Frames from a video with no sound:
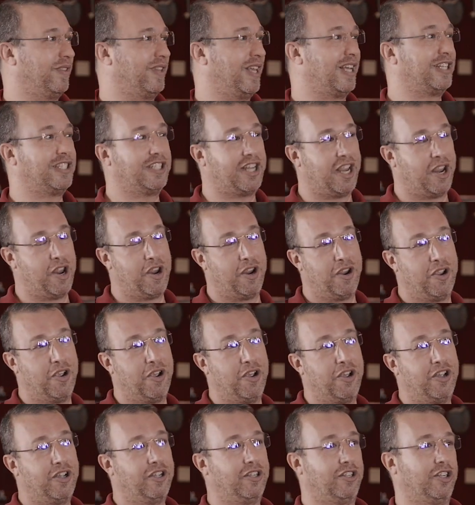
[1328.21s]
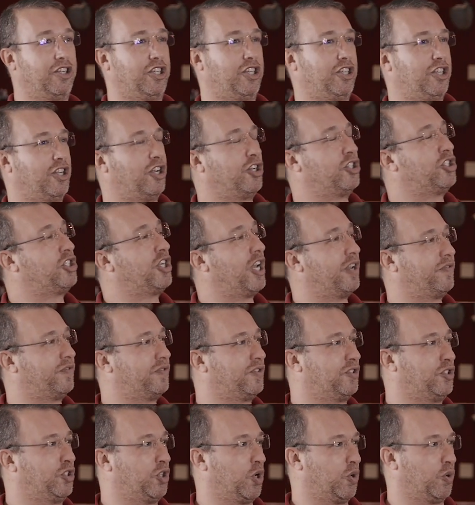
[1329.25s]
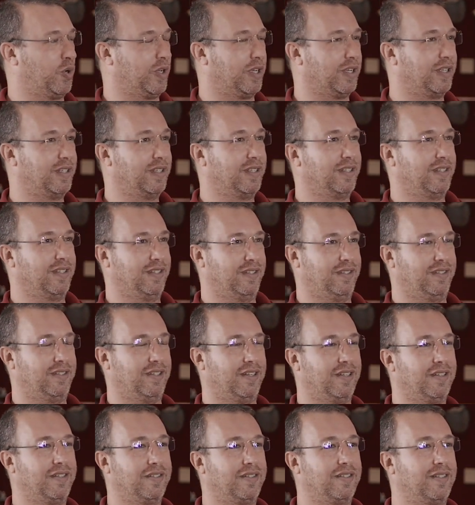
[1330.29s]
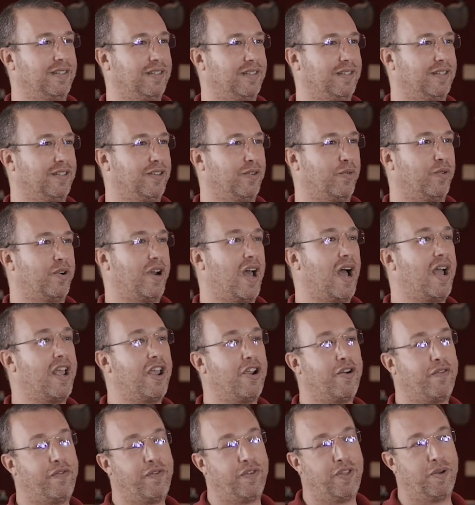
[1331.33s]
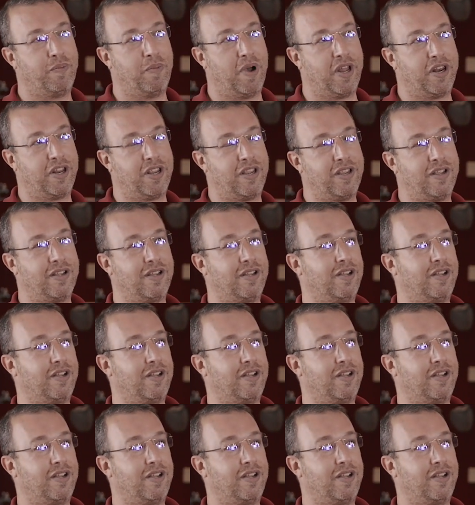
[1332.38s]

that's a chef's joke. Yeah. We're not here for the money.